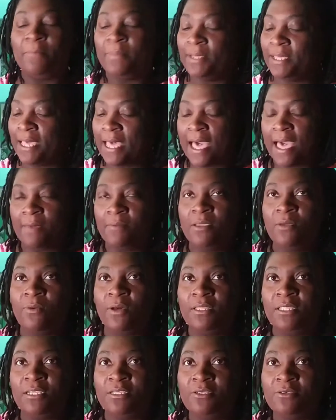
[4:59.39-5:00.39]
But I be
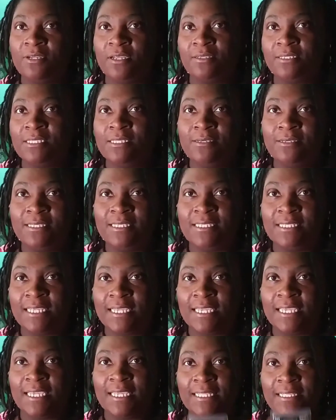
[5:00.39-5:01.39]
wanting to do those little
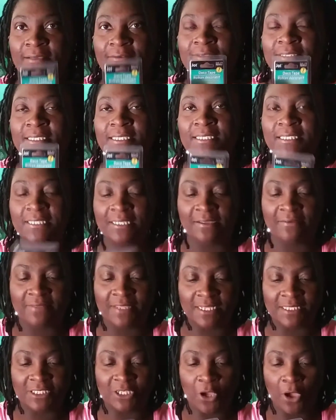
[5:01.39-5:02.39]
sticky notes and
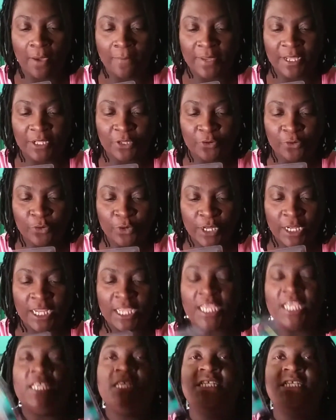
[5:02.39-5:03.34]
stuff that y'all be doing.